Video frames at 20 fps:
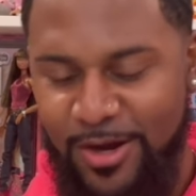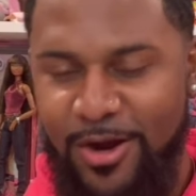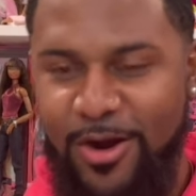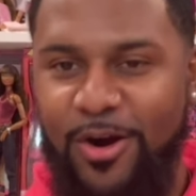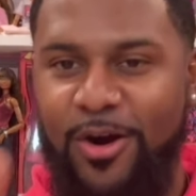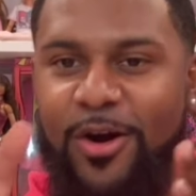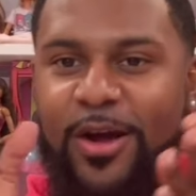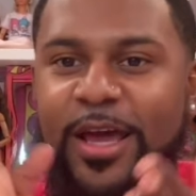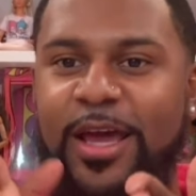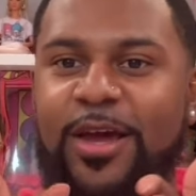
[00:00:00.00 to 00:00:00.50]

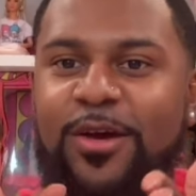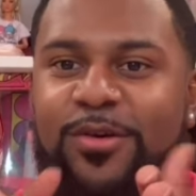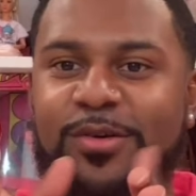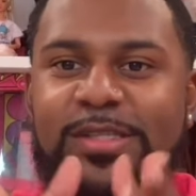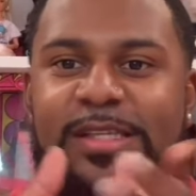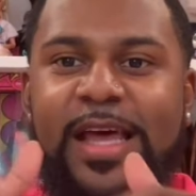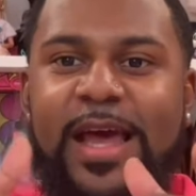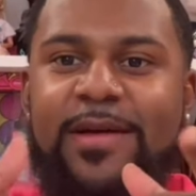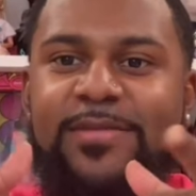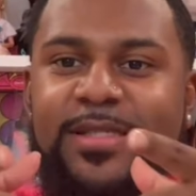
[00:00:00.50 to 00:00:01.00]
Her
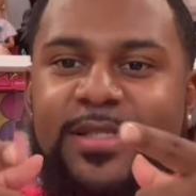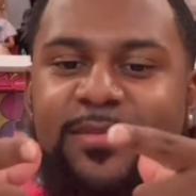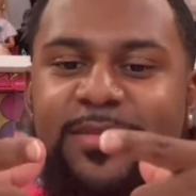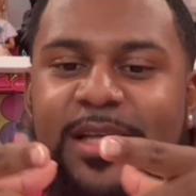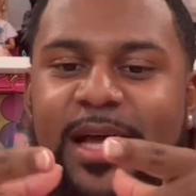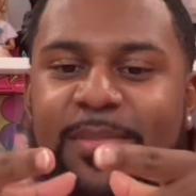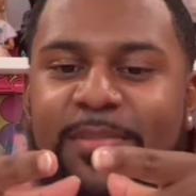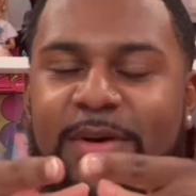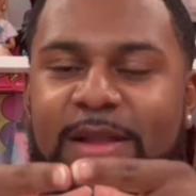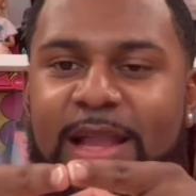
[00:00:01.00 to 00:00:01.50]
heels have some
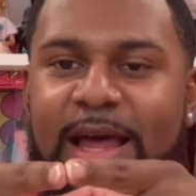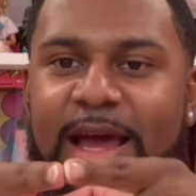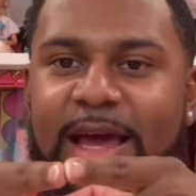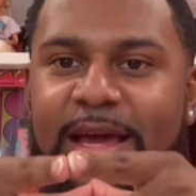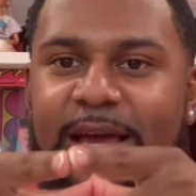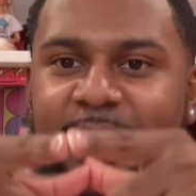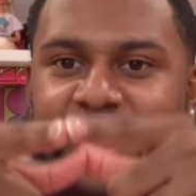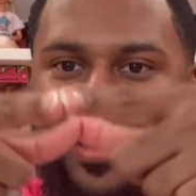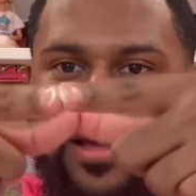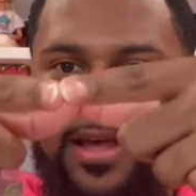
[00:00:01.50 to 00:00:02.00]
type of
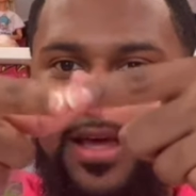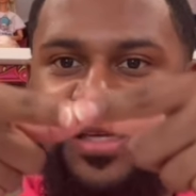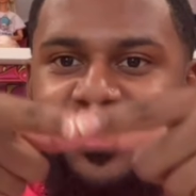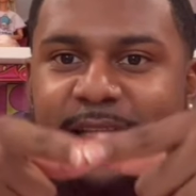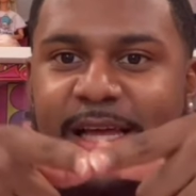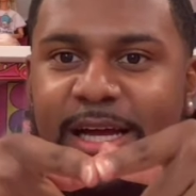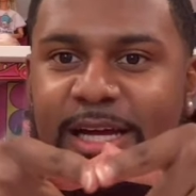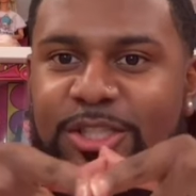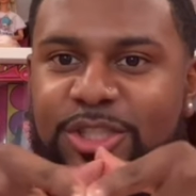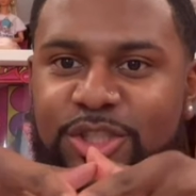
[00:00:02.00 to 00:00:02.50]
like, it's
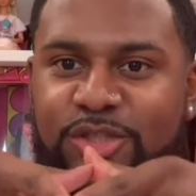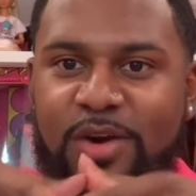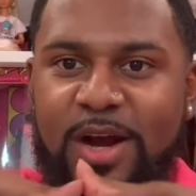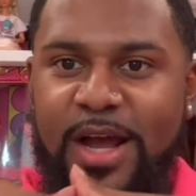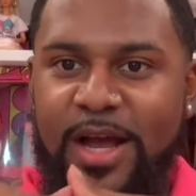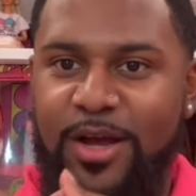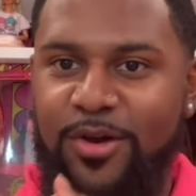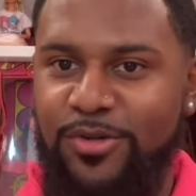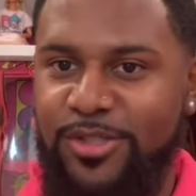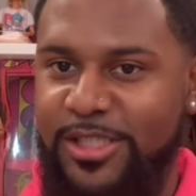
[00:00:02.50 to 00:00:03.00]
like a triangle.